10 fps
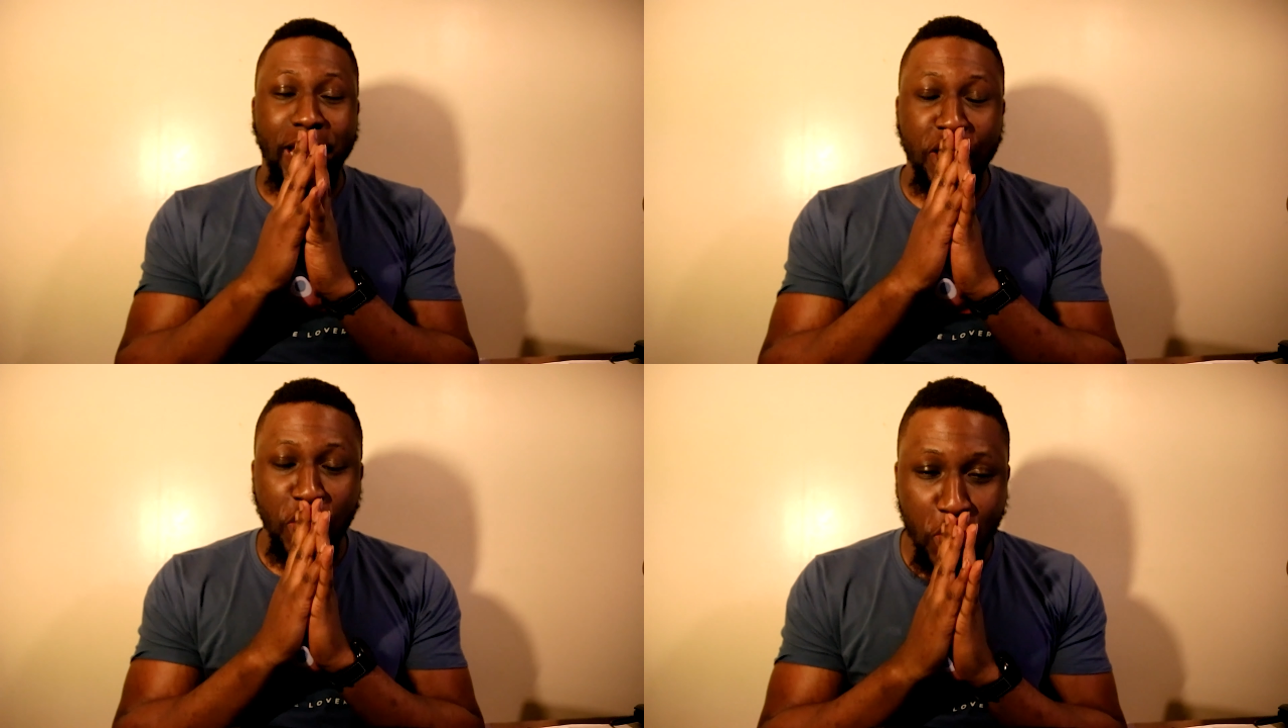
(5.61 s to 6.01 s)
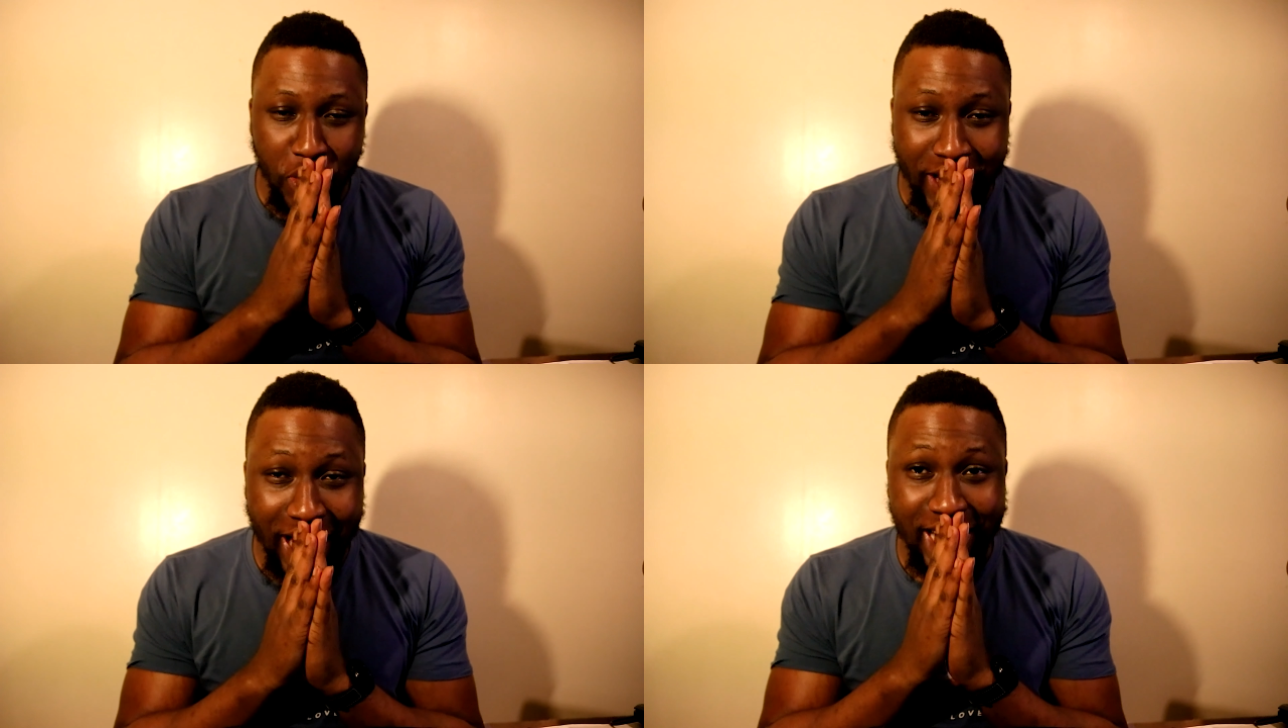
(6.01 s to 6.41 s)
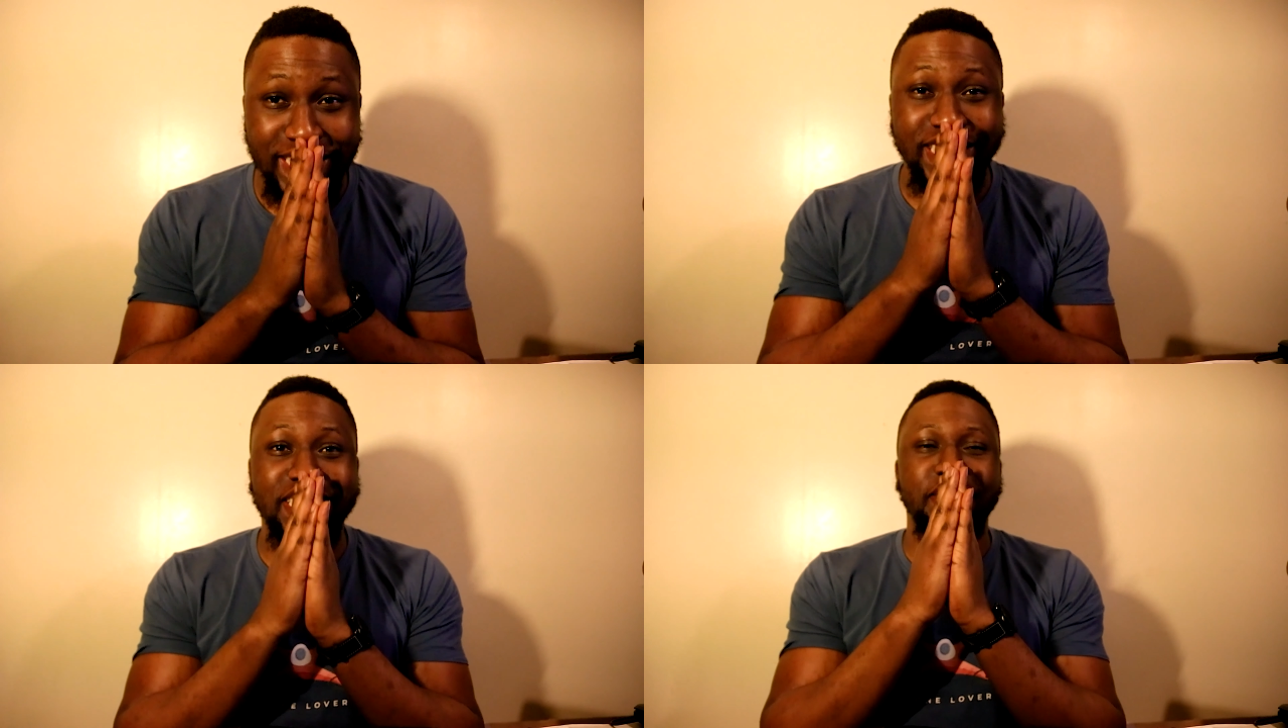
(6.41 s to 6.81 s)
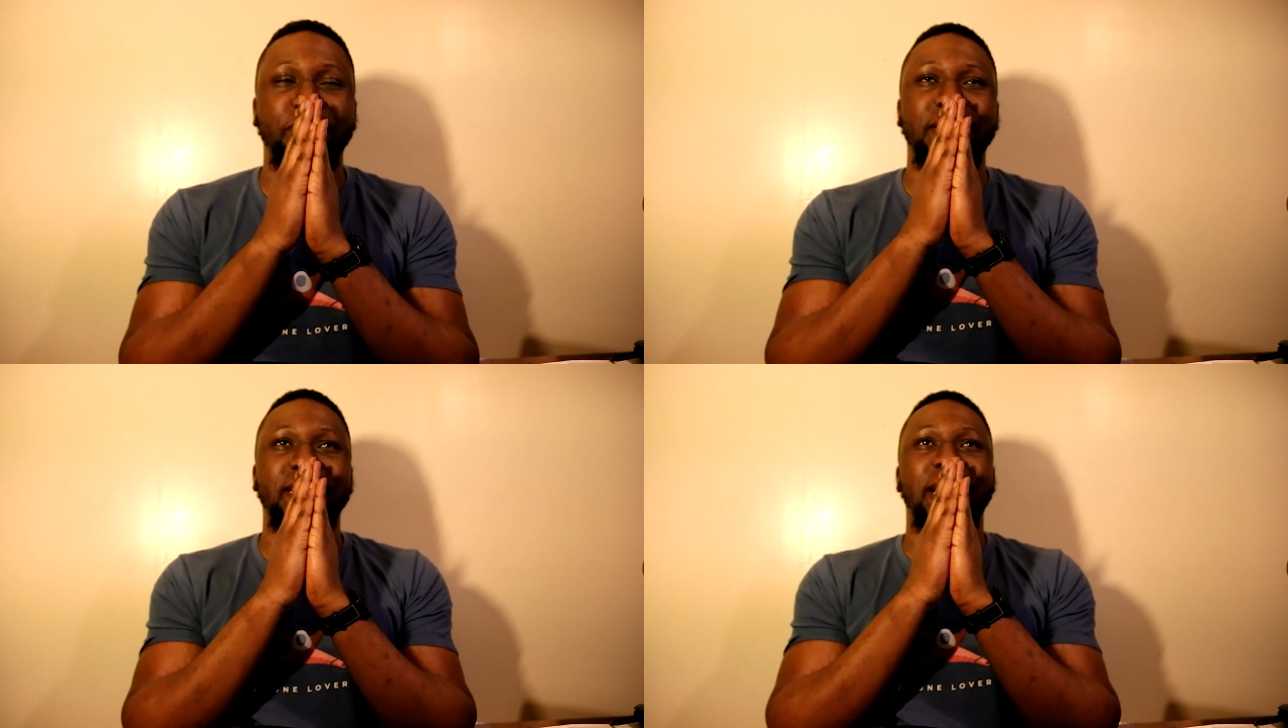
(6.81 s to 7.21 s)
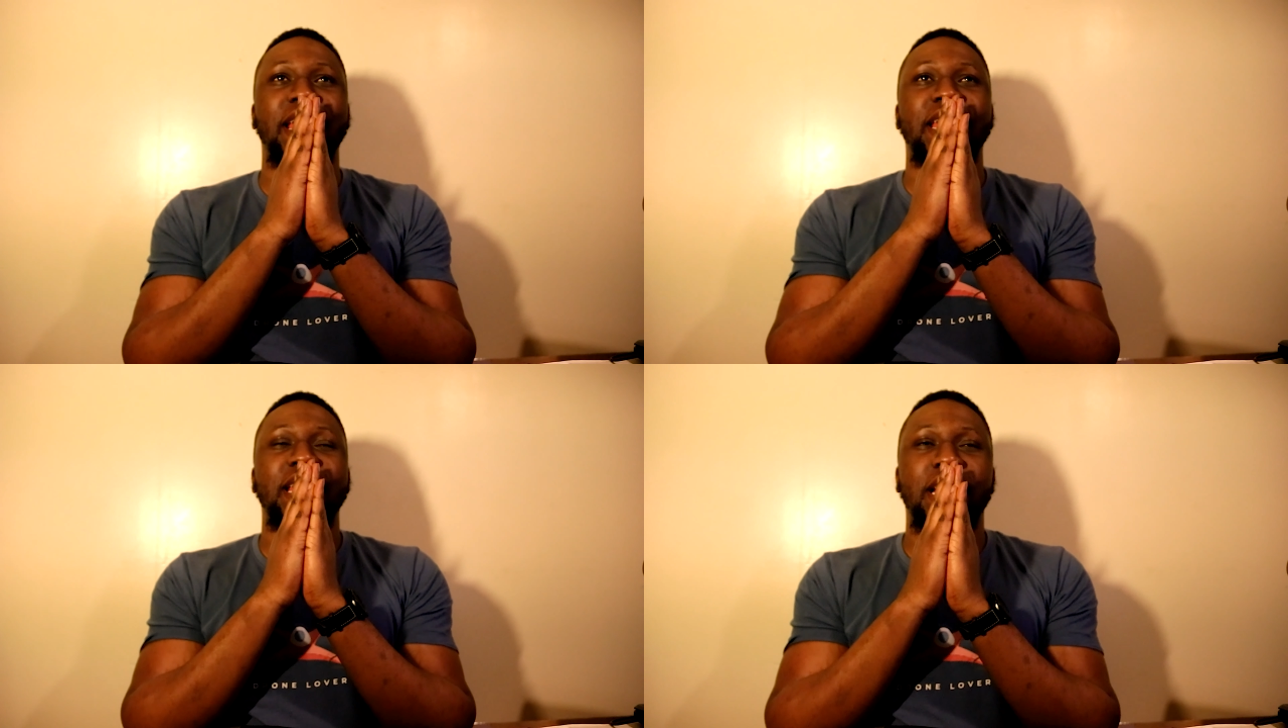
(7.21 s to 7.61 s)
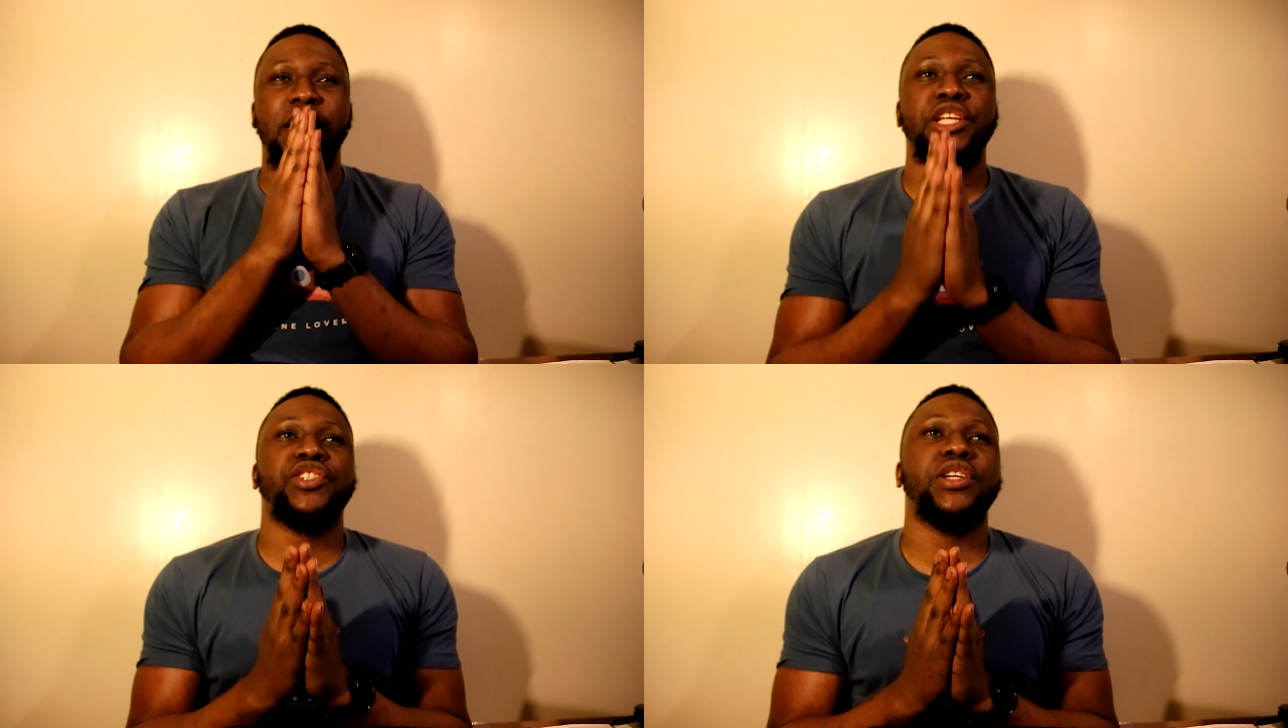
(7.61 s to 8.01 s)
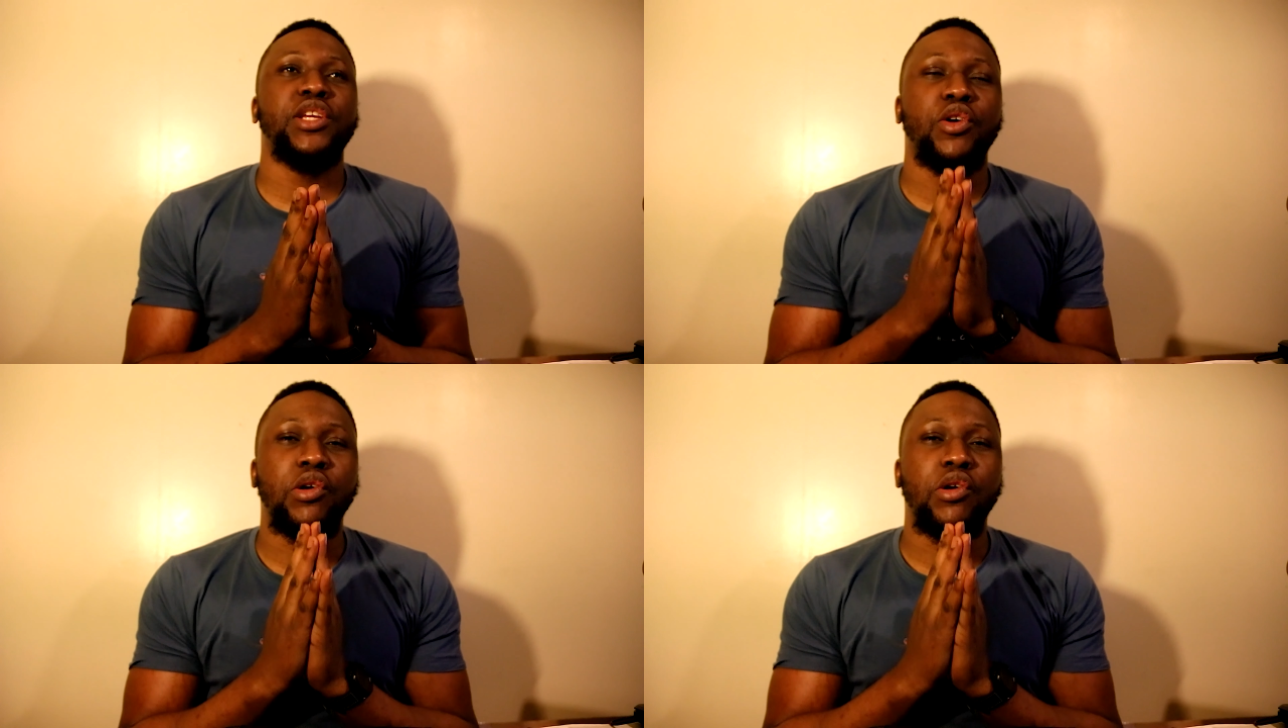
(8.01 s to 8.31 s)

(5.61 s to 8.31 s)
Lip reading: I know guys, it's been literally